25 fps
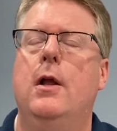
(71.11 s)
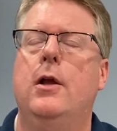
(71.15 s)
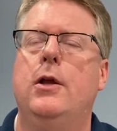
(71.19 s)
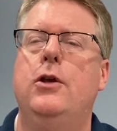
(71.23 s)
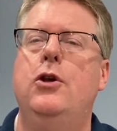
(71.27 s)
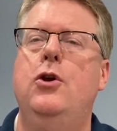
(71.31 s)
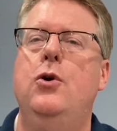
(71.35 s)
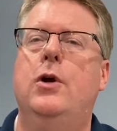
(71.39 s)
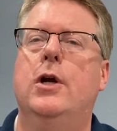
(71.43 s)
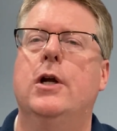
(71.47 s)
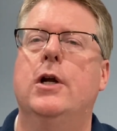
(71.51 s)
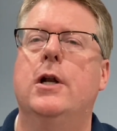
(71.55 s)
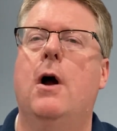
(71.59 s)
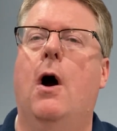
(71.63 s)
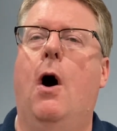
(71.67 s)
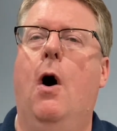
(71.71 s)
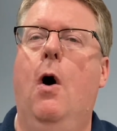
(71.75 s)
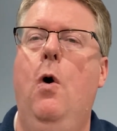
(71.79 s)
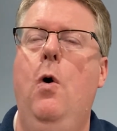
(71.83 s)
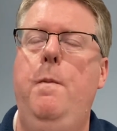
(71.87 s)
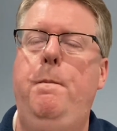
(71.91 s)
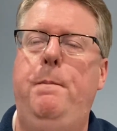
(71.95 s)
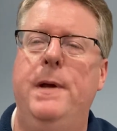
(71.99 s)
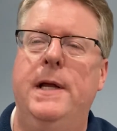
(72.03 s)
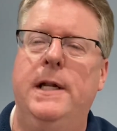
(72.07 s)
you could
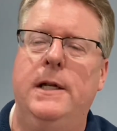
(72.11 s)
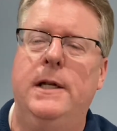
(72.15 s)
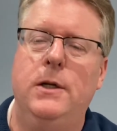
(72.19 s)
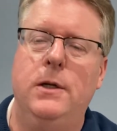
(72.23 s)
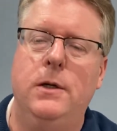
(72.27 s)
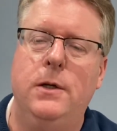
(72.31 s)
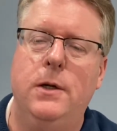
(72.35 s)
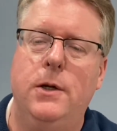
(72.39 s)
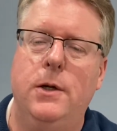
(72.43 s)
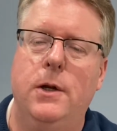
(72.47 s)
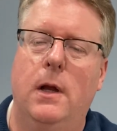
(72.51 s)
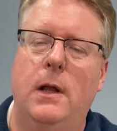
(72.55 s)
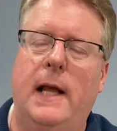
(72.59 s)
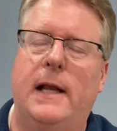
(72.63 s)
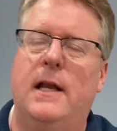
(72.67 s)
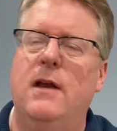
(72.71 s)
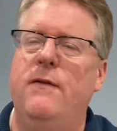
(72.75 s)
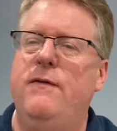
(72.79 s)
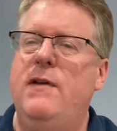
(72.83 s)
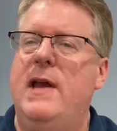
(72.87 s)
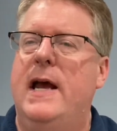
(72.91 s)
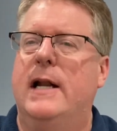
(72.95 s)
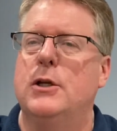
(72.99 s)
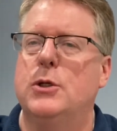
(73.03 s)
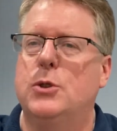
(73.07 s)
open, like if
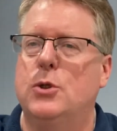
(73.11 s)
you had a